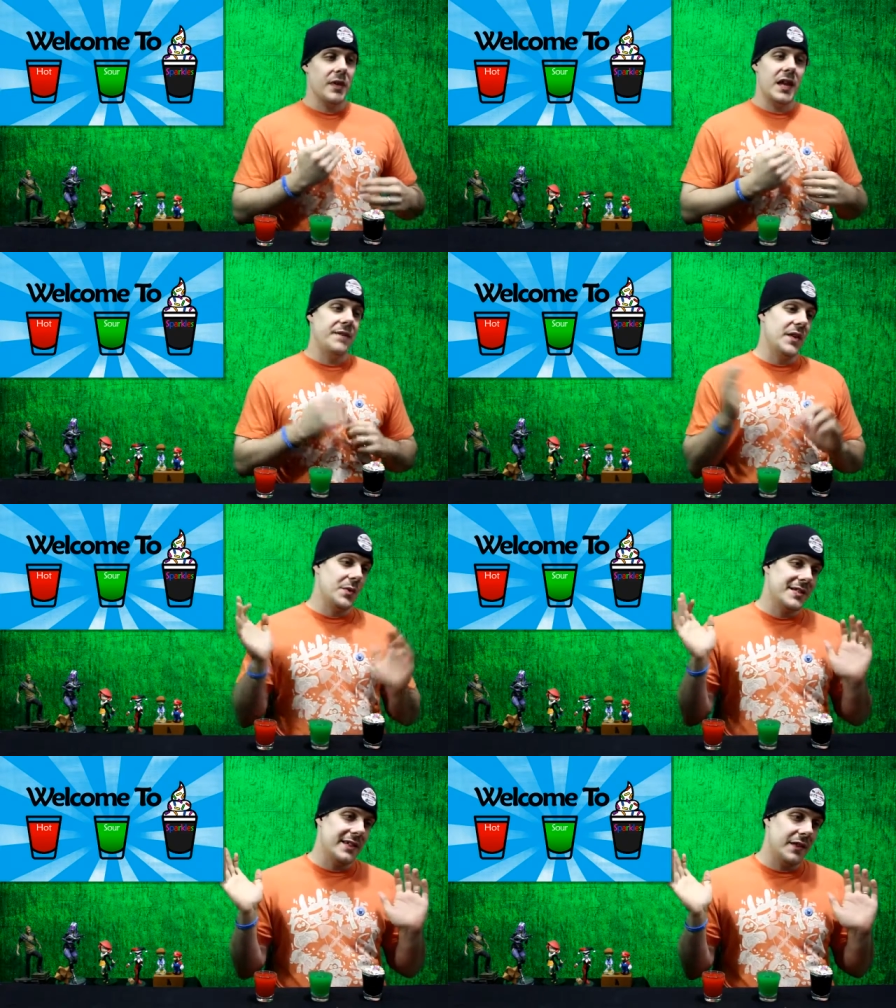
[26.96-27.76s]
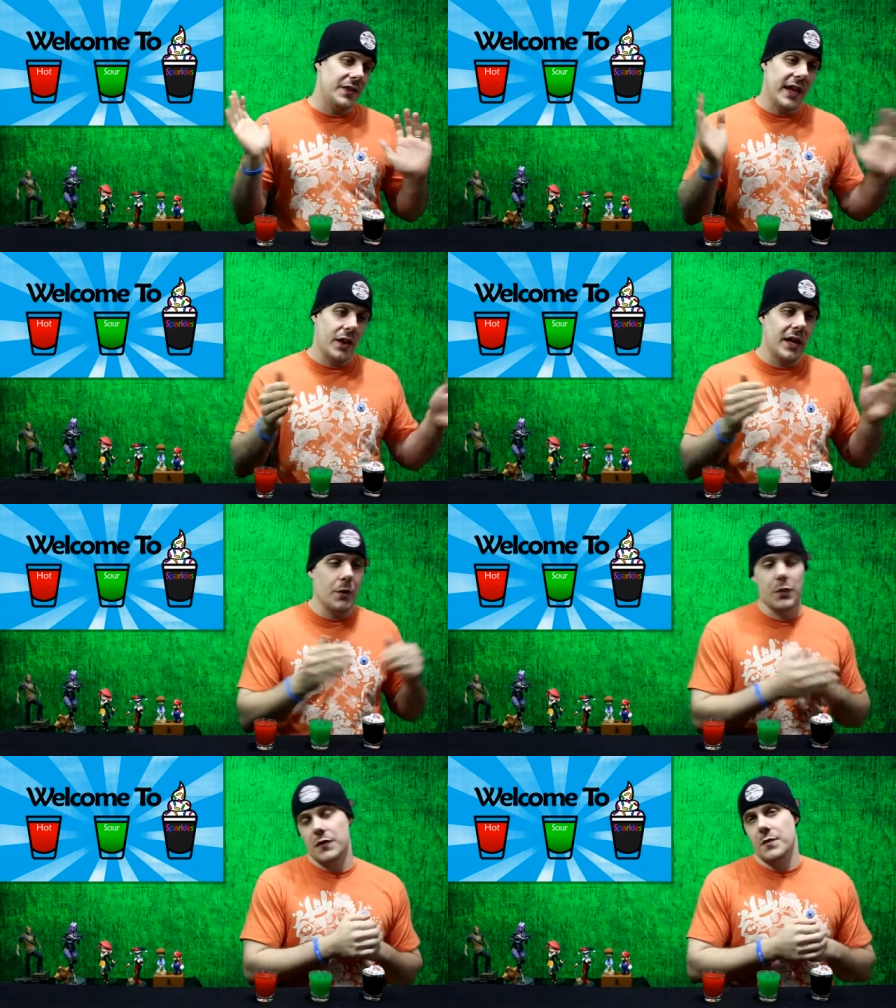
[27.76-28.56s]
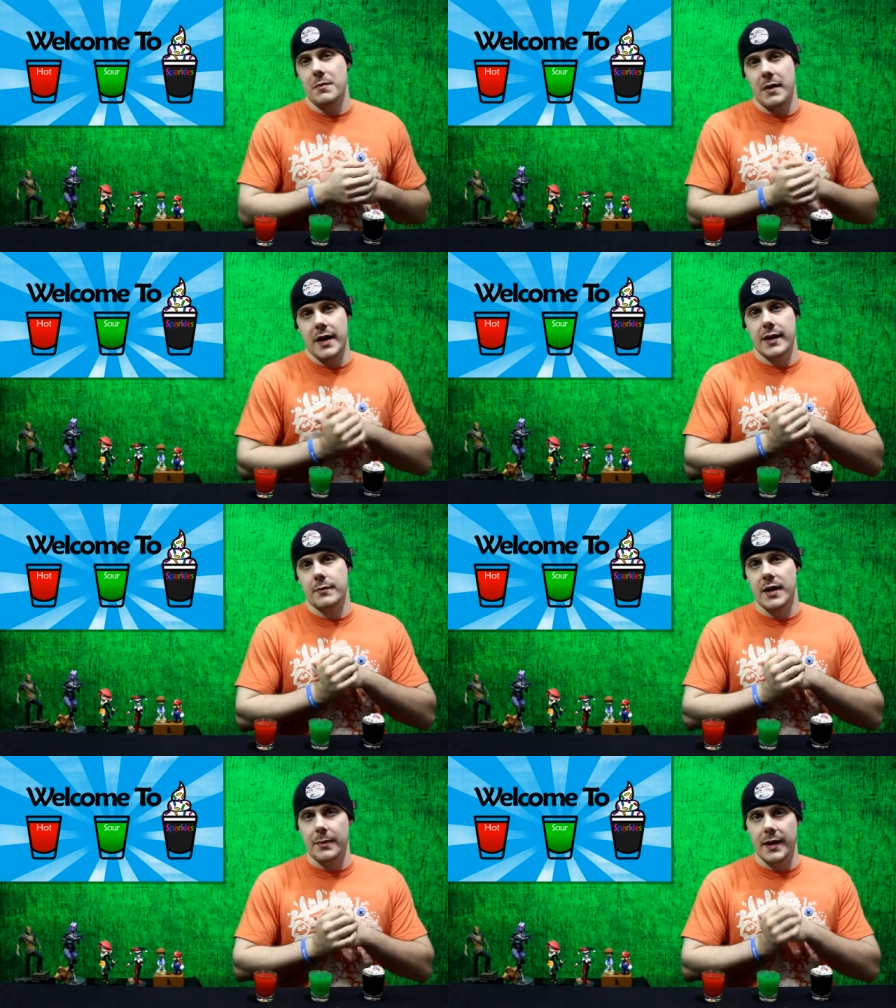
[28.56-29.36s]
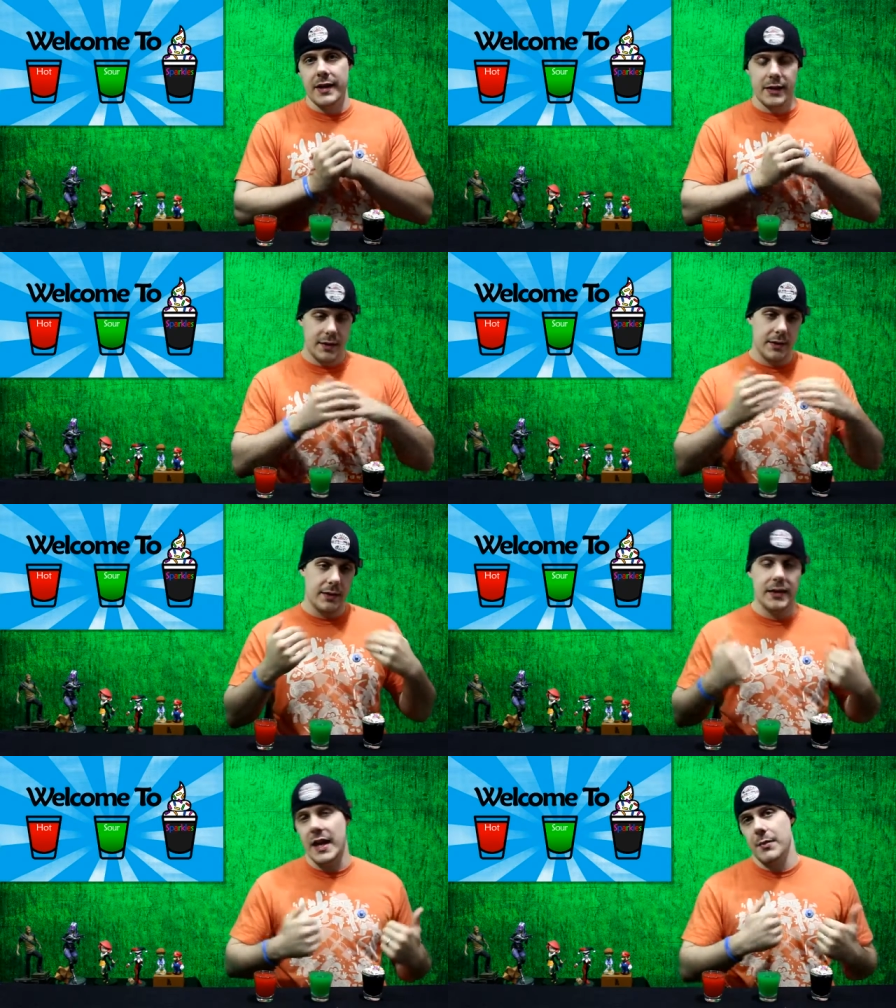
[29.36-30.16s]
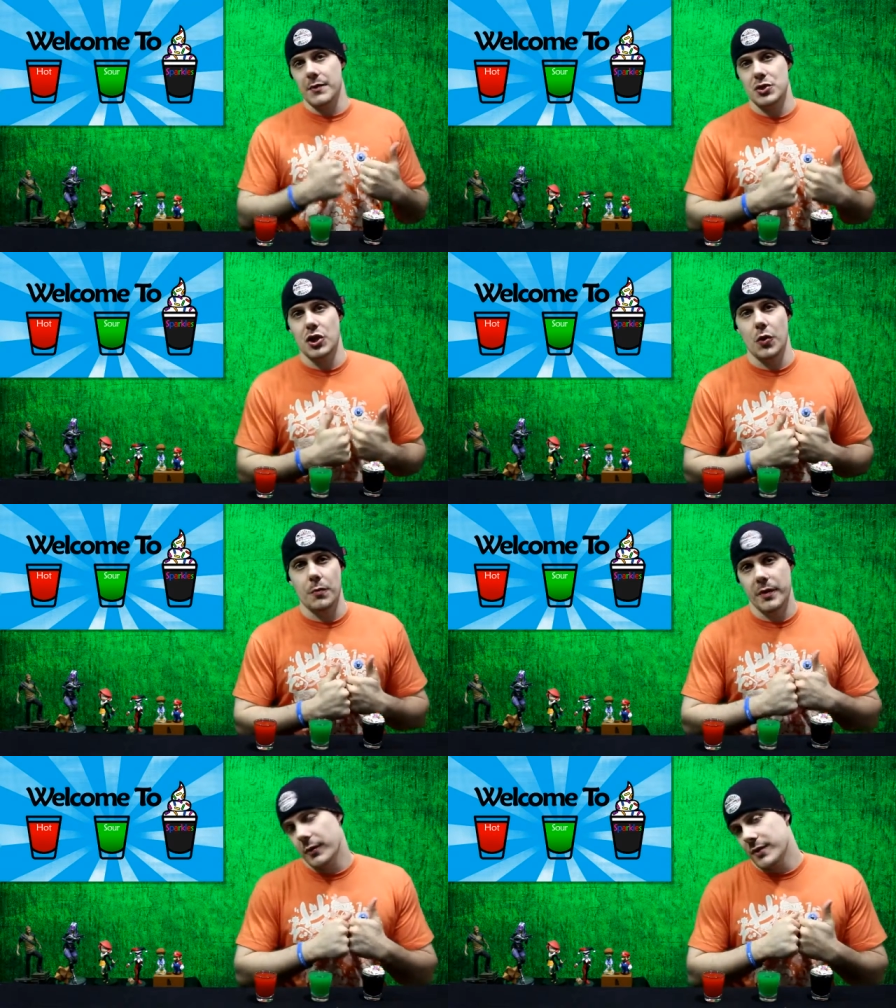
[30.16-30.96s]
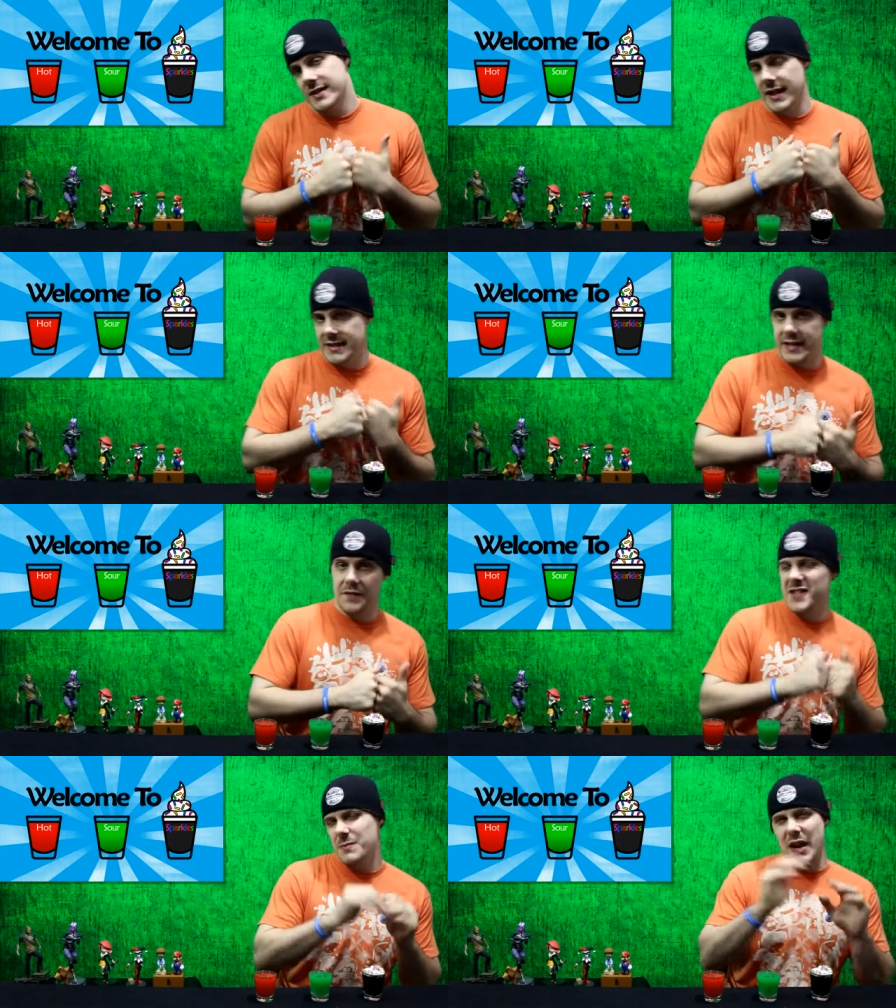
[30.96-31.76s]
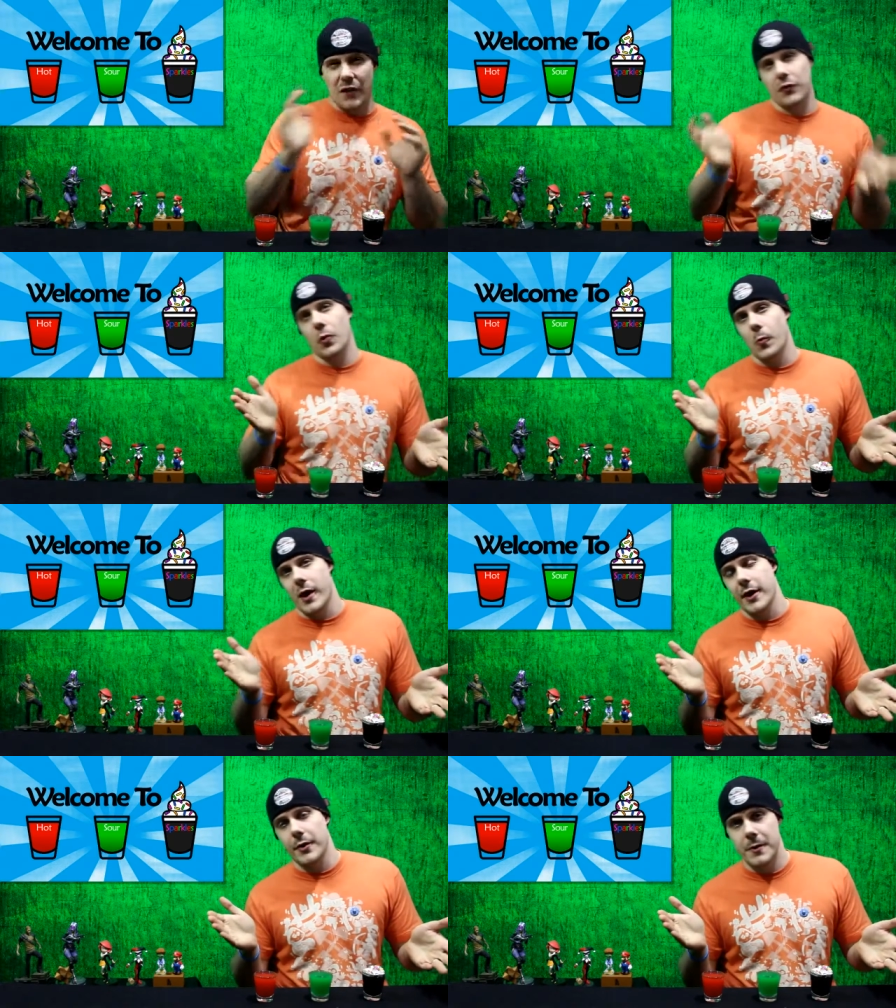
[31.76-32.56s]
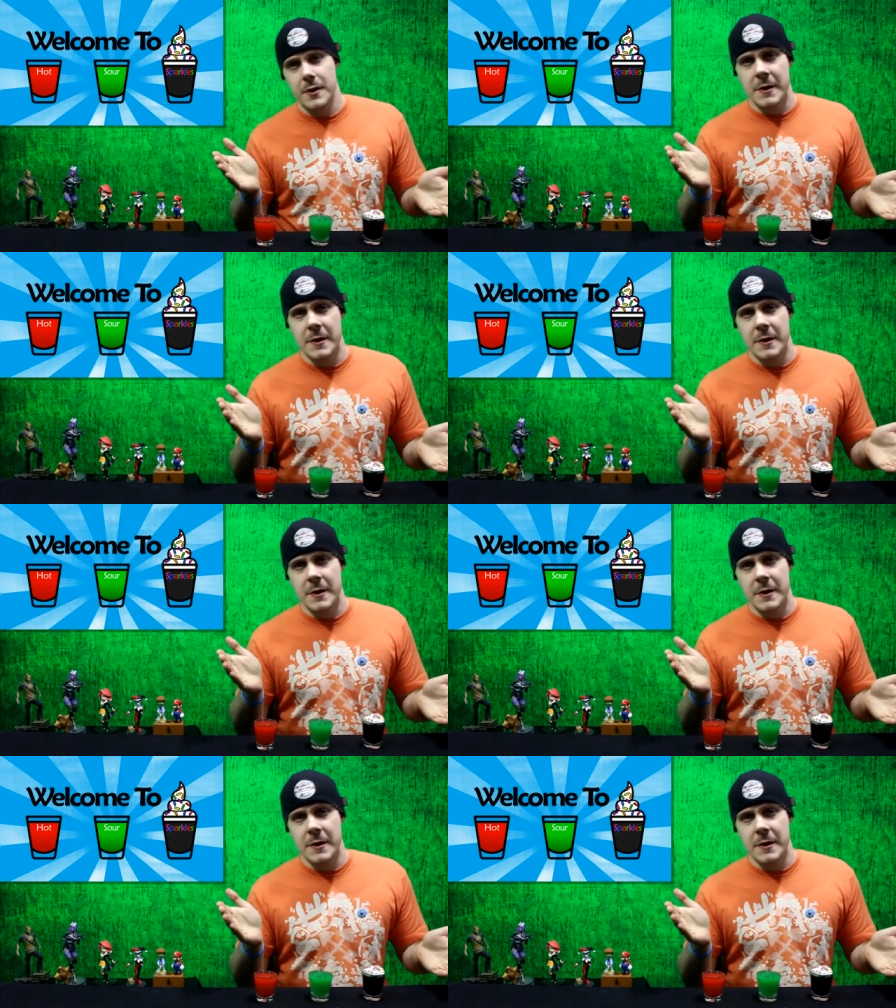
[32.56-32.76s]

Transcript: If it was there, it would have been my game of the show, but it wasn't at Sloth. It's been out for a while.